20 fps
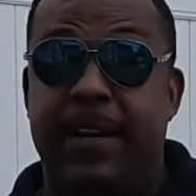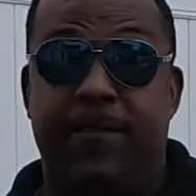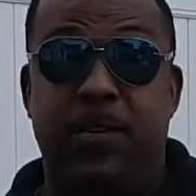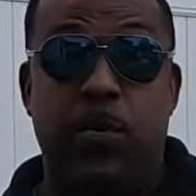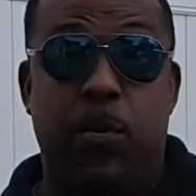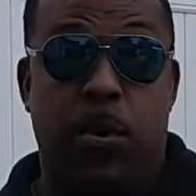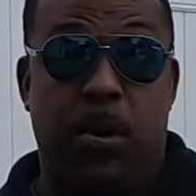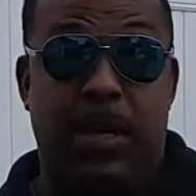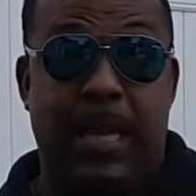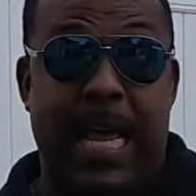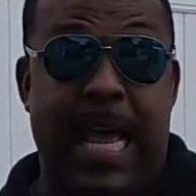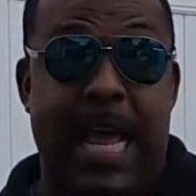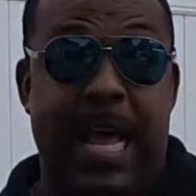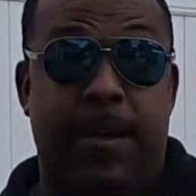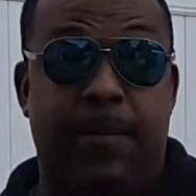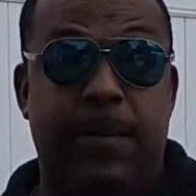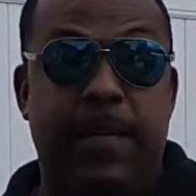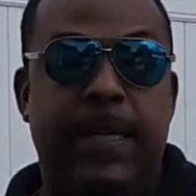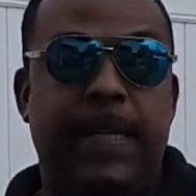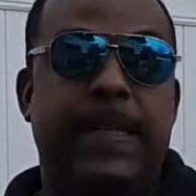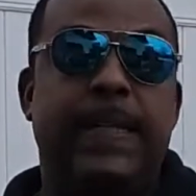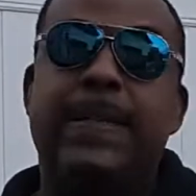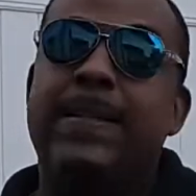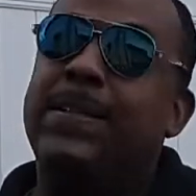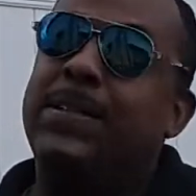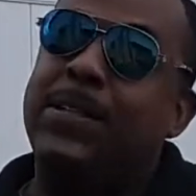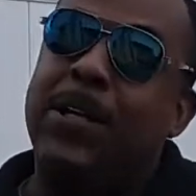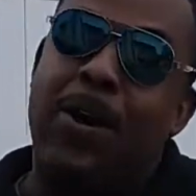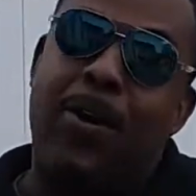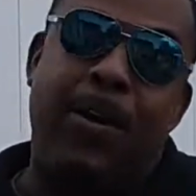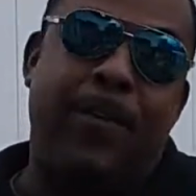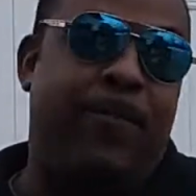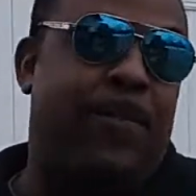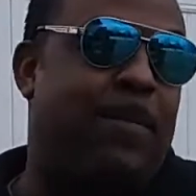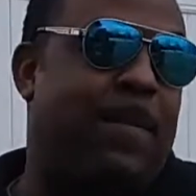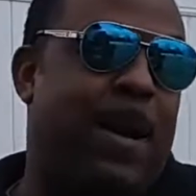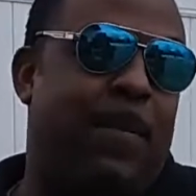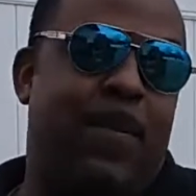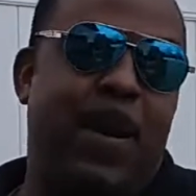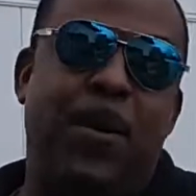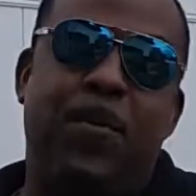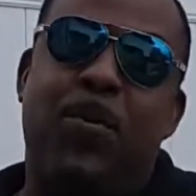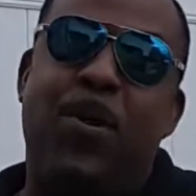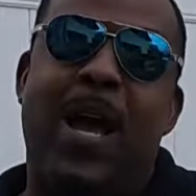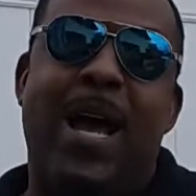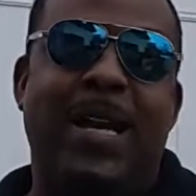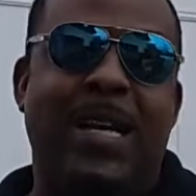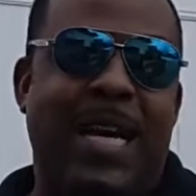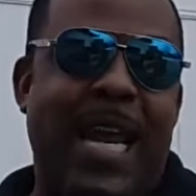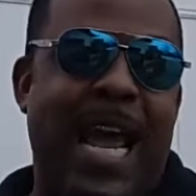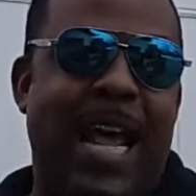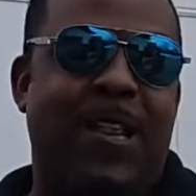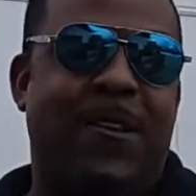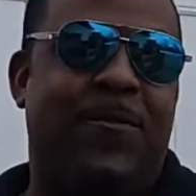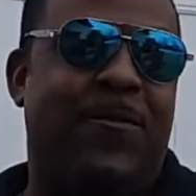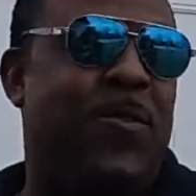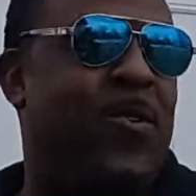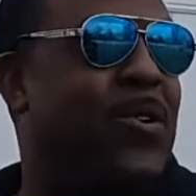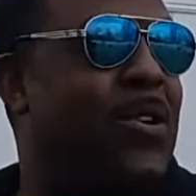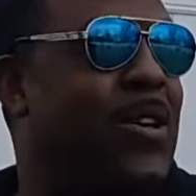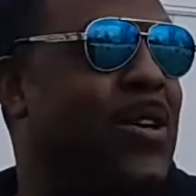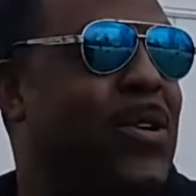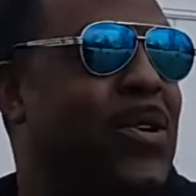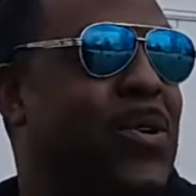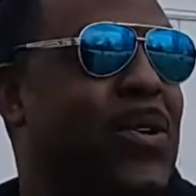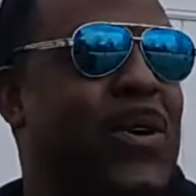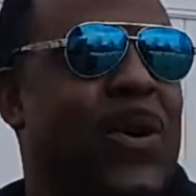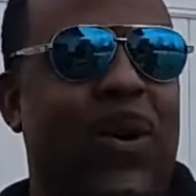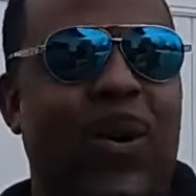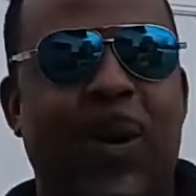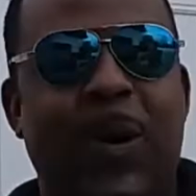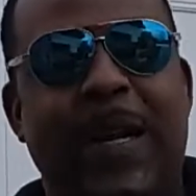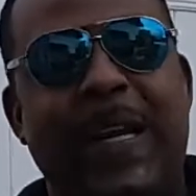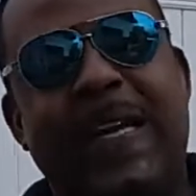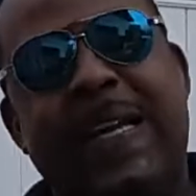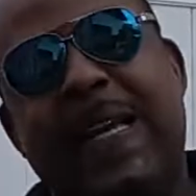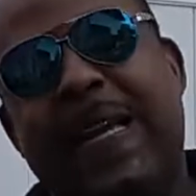if you were allowed. Sorry for my people out in California, New York.